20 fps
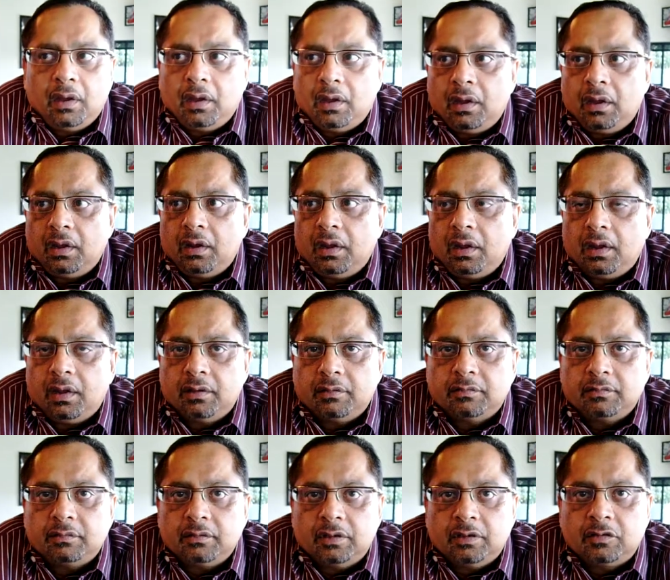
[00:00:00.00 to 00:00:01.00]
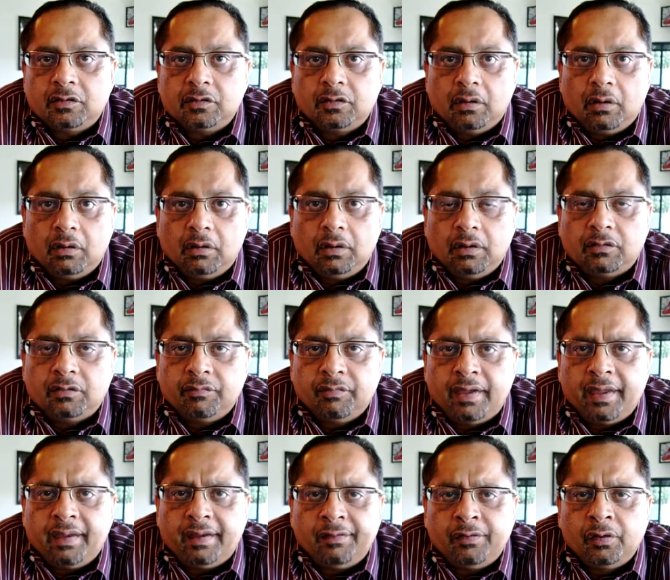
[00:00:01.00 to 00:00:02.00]
And it's
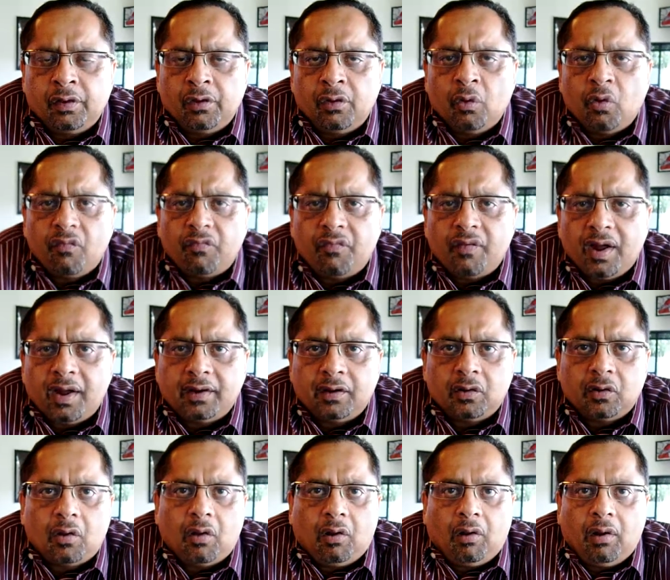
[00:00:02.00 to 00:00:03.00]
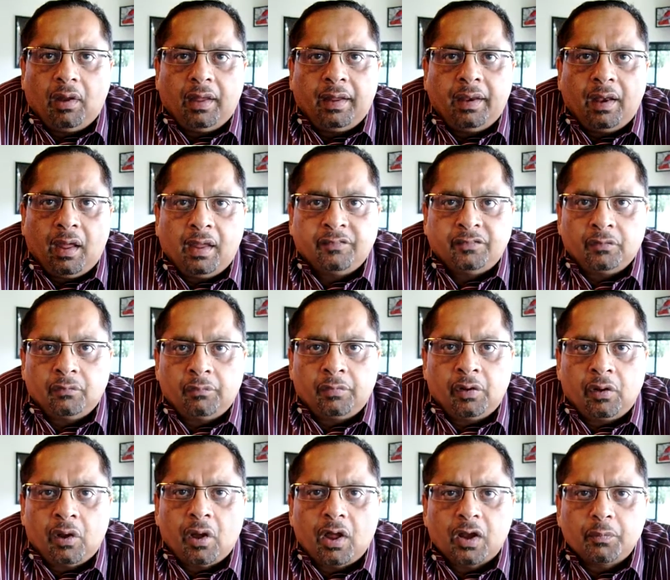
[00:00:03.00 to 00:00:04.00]
no fat at all, and has
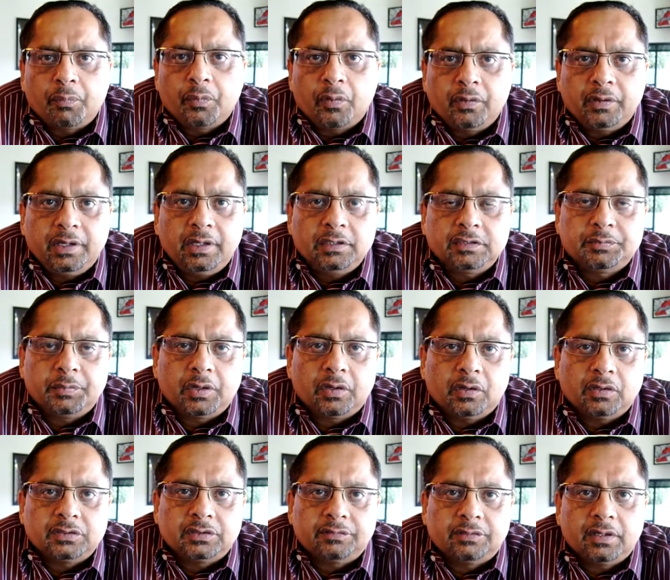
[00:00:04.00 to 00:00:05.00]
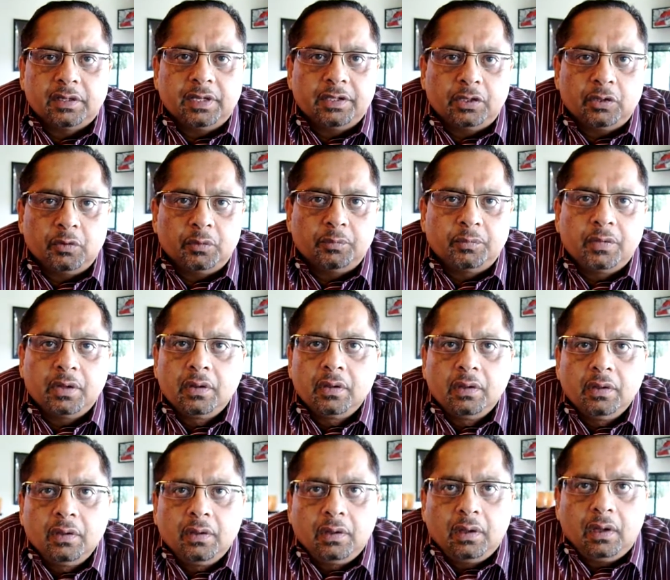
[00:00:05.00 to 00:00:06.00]
a lot of proteins because of the legume,
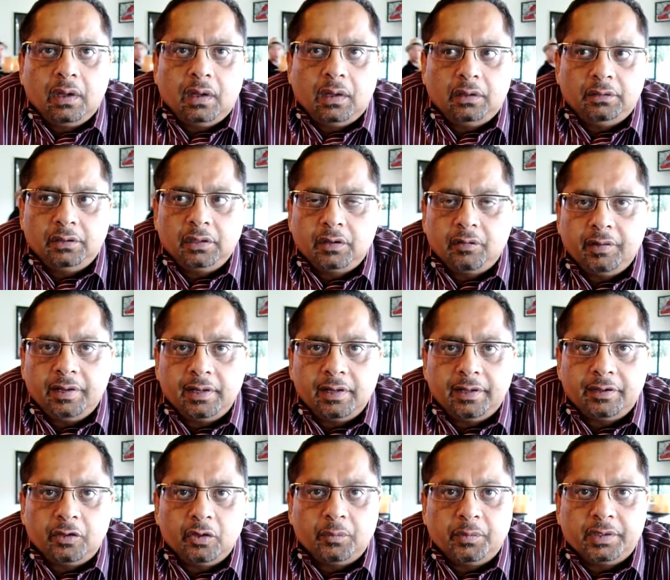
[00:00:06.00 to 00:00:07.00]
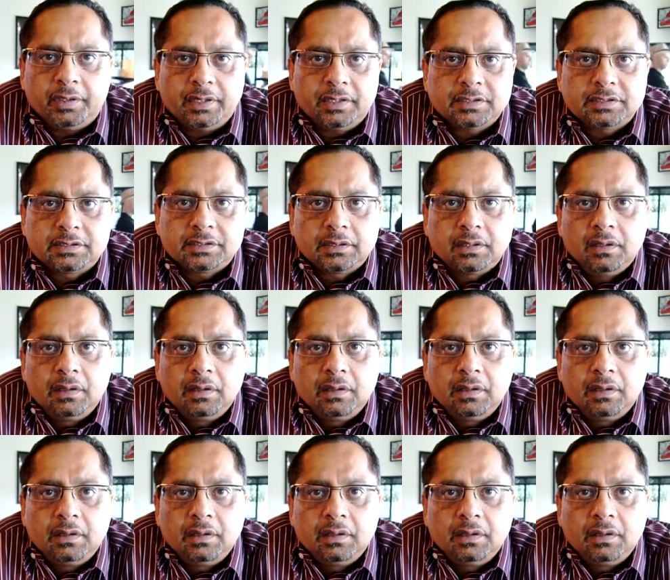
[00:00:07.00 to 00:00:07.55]
the green legume it is.